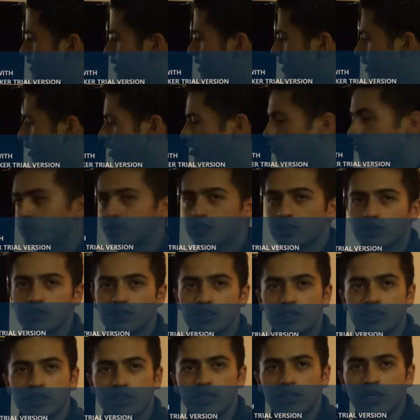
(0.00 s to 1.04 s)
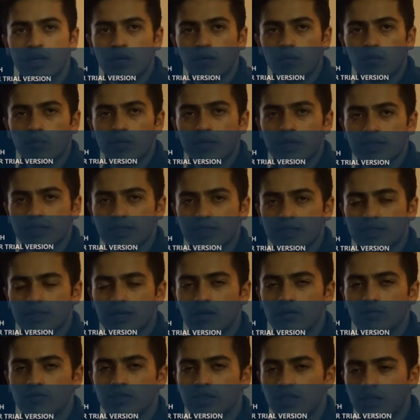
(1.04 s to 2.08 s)
the image C we can see
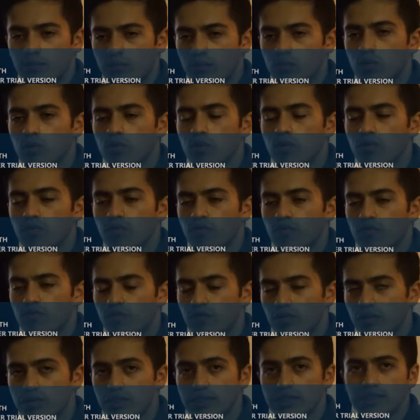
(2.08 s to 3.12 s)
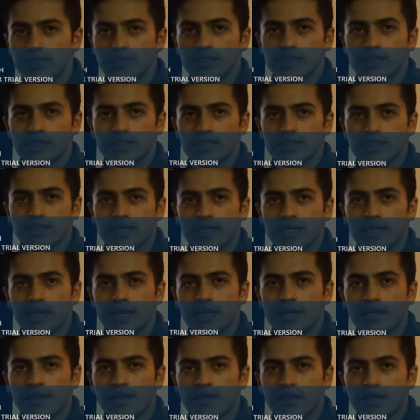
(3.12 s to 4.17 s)
how the immunofluorescence assay
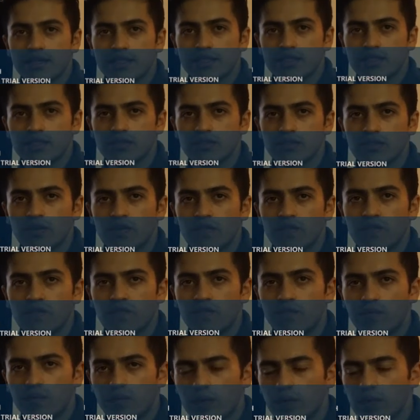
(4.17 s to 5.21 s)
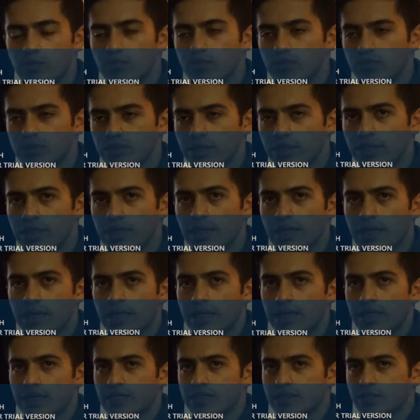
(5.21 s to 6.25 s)
analysis of viral protein
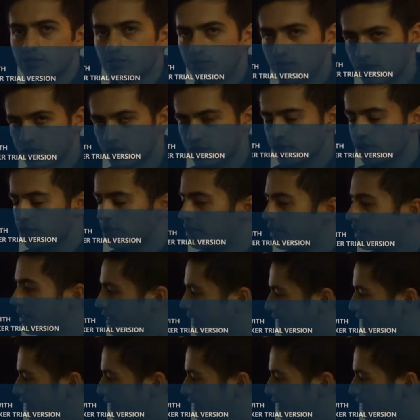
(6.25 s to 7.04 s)
expression